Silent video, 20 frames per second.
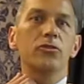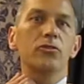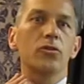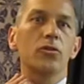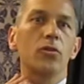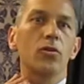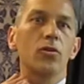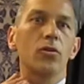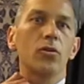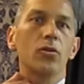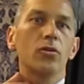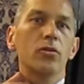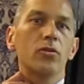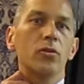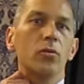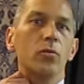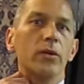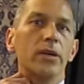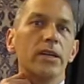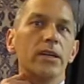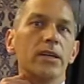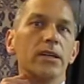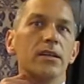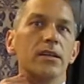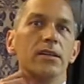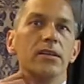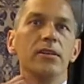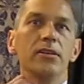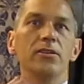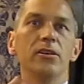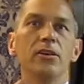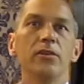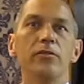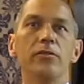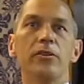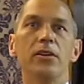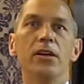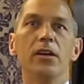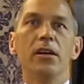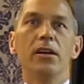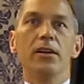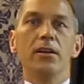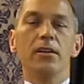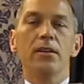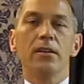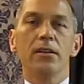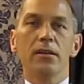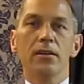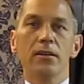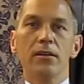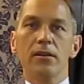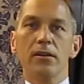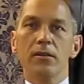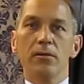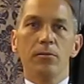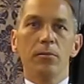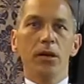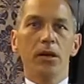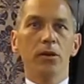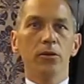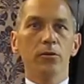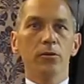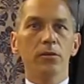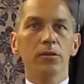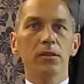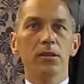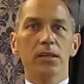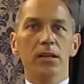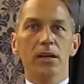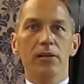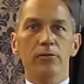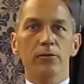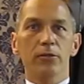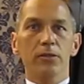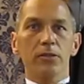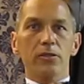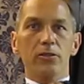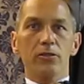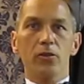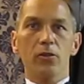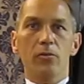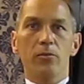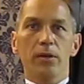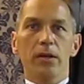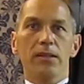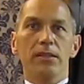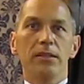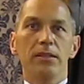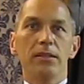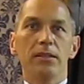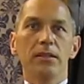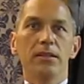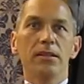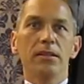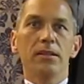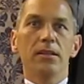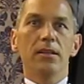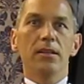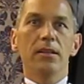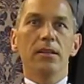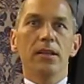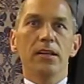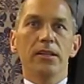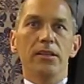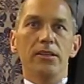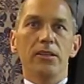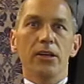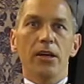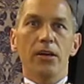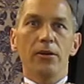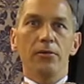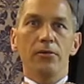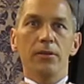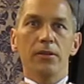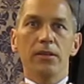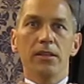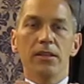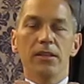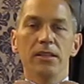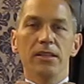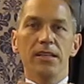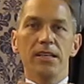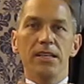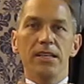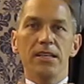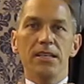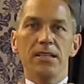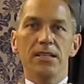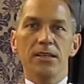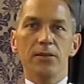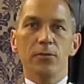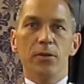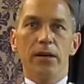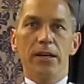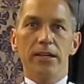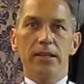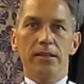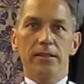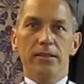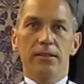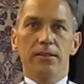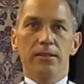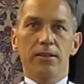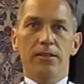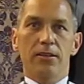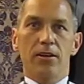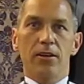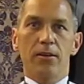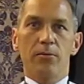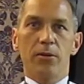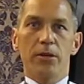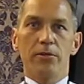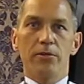sure the wing is over the bow, covering the top button. There you go. The easy way to tie a bow